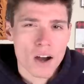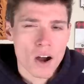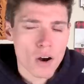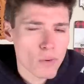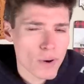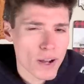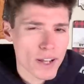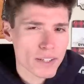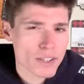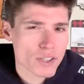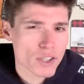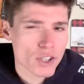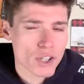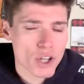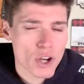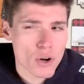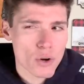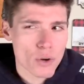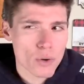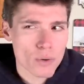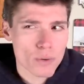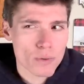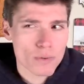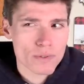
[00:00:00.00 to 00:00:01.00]
All right,
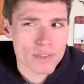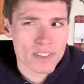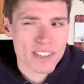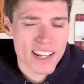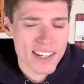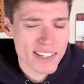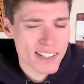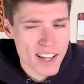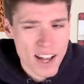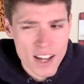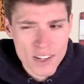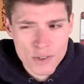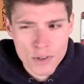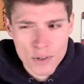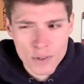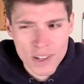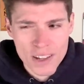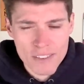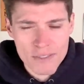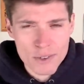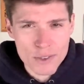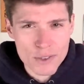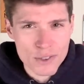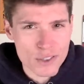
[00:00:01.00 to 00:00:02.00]
so testosterone
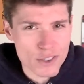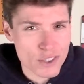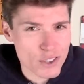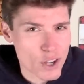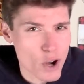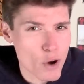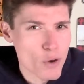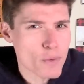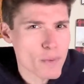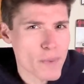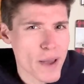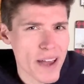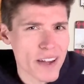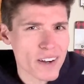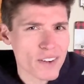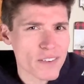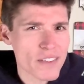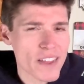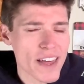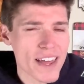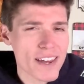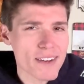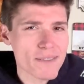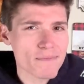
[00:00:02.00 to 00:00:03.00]
levels don't matter
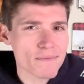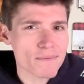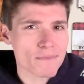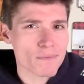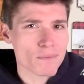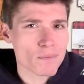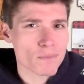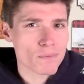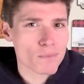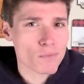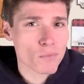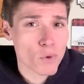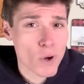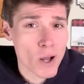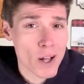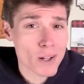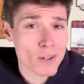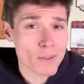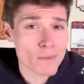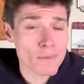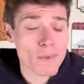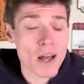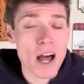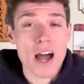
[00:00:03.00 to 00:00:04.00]
then?
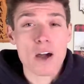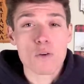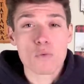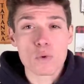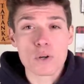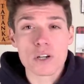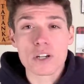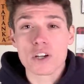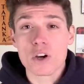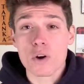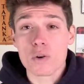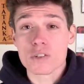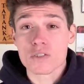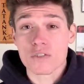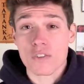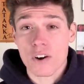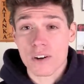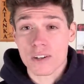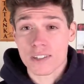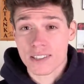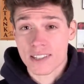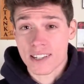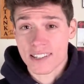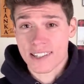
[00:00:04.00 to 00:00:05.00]
Well, I wouldn't go as
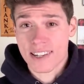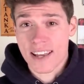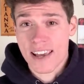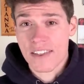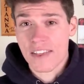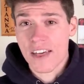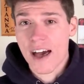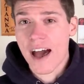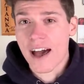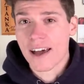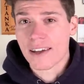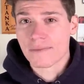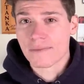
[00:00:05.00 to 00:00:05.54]
far as to say that.